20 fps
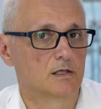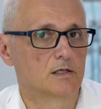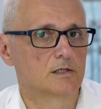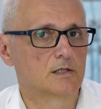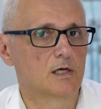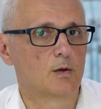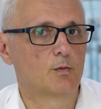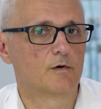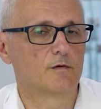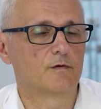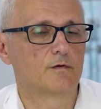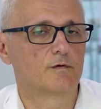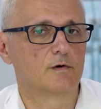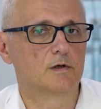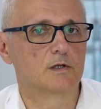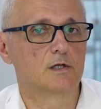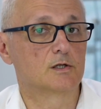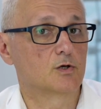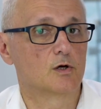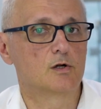some of
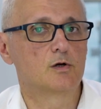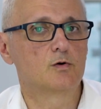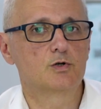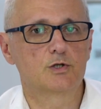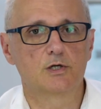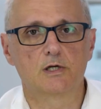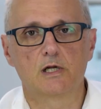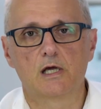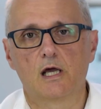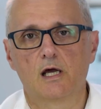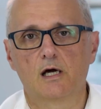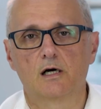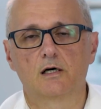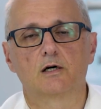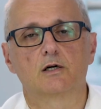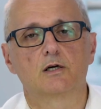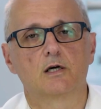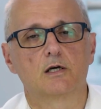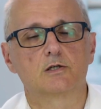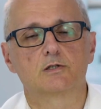the solution
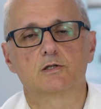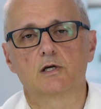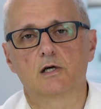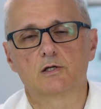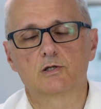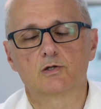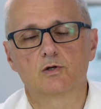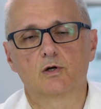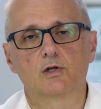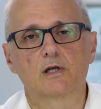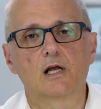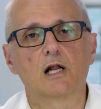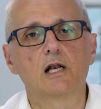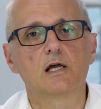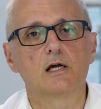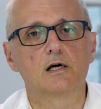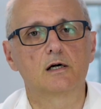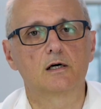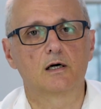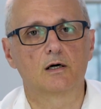here is not
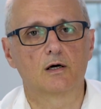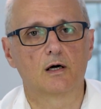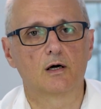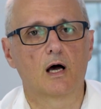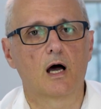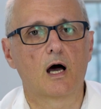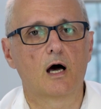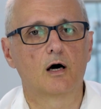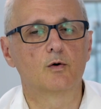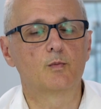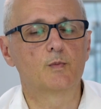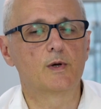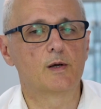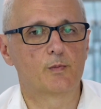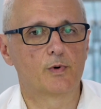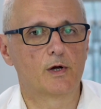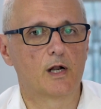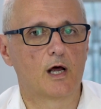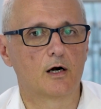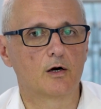clear how
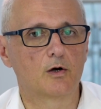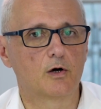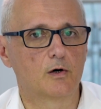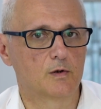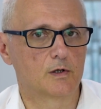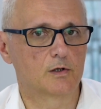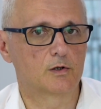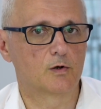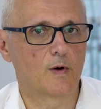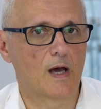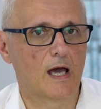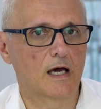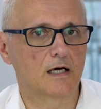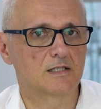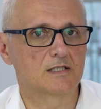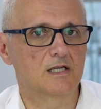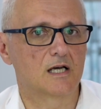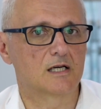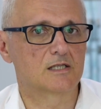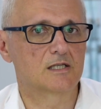people are going to
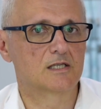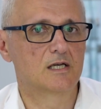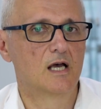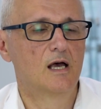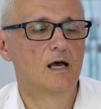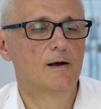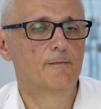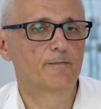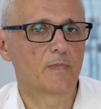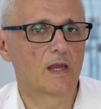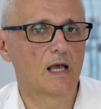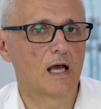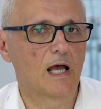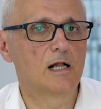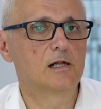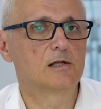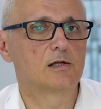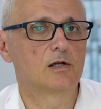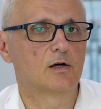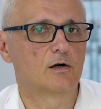access
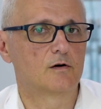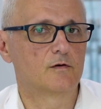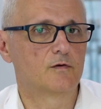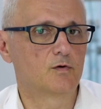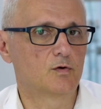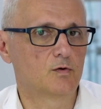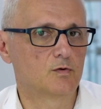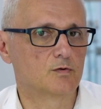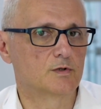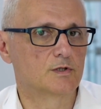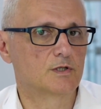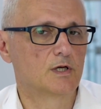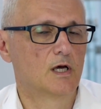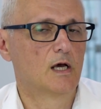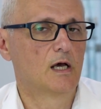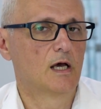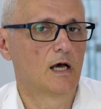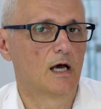healthier foods